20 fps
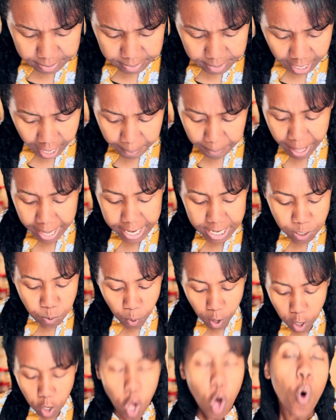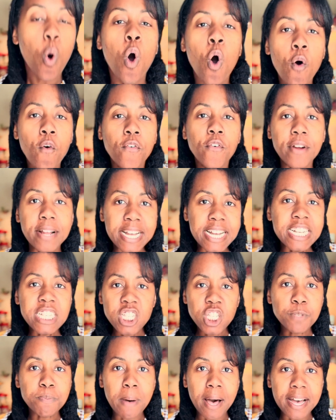I might as well go over each
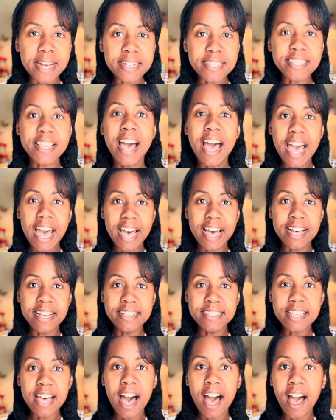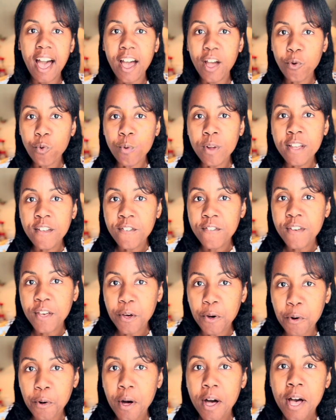spice as I
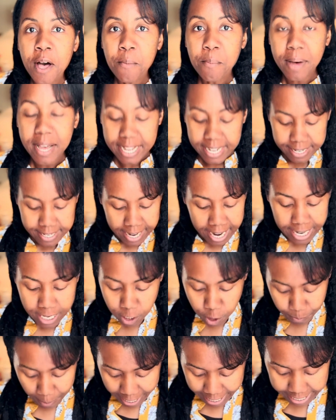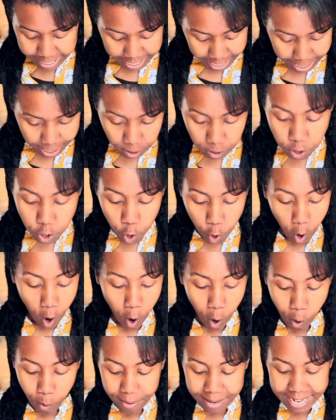refill my containers. My containers are
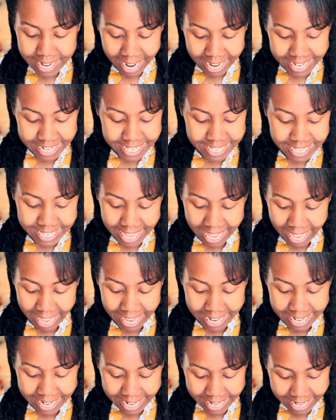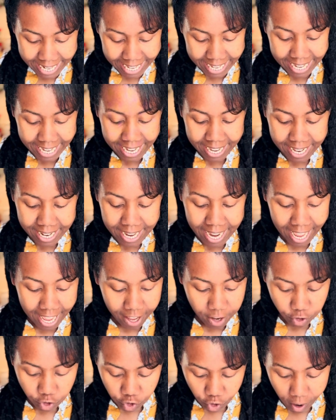all nice and clean
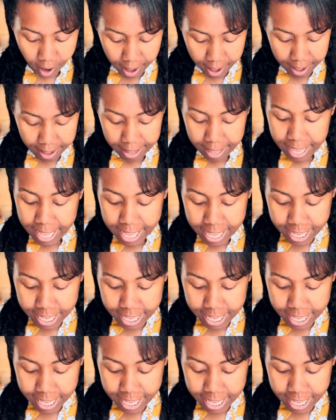and dry.